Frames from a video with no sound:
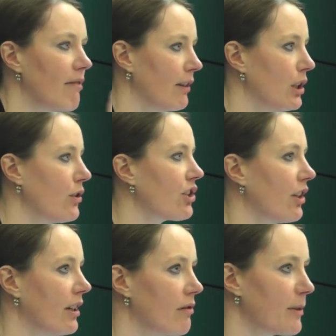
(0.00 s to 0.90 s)

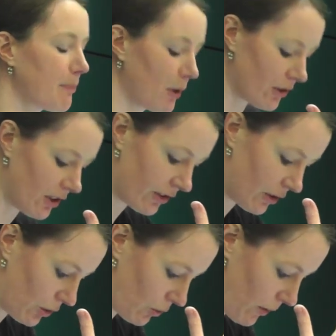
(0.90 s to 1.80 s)
revolution in response to the
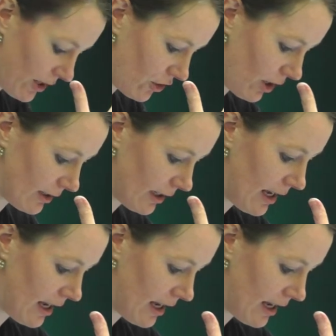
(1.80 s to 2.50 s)
social question.